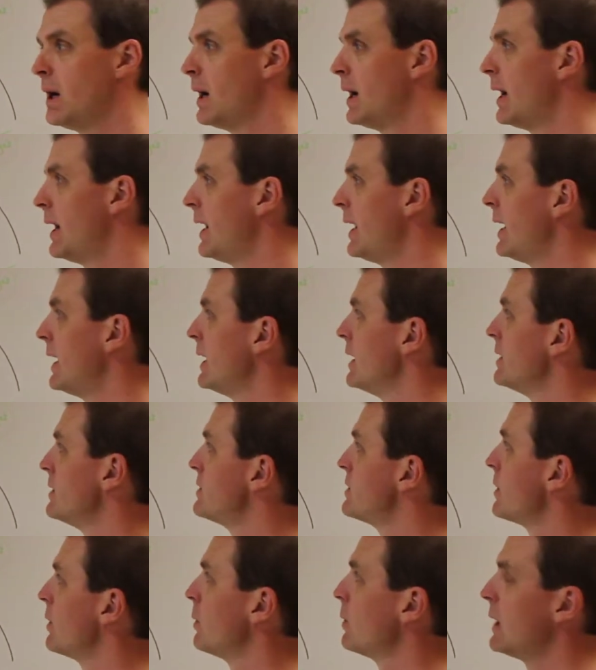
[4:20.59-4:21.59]
Uh,
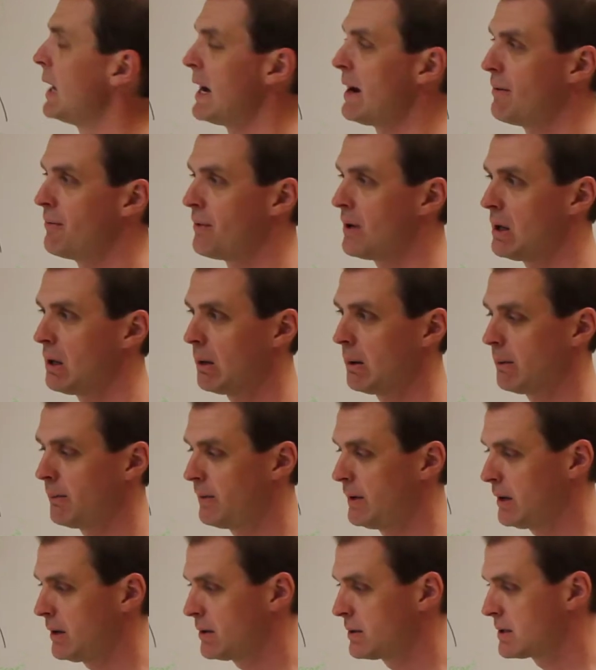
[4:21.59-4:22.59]
so we'll have follow-up
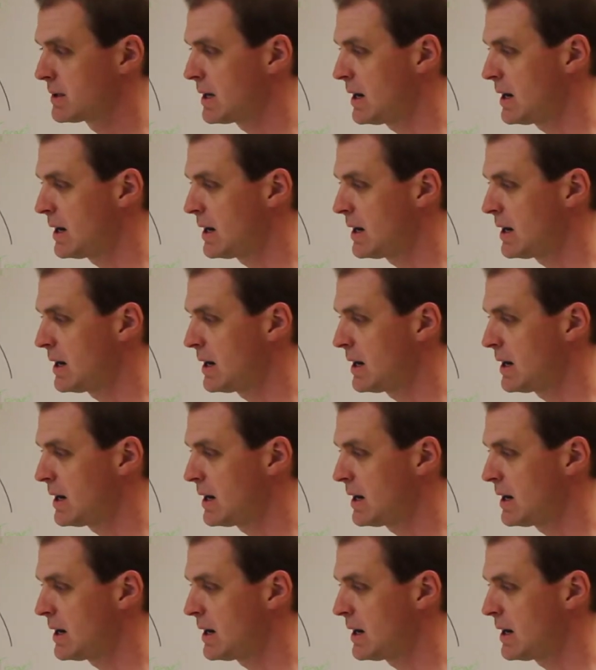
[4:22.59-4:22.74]
videos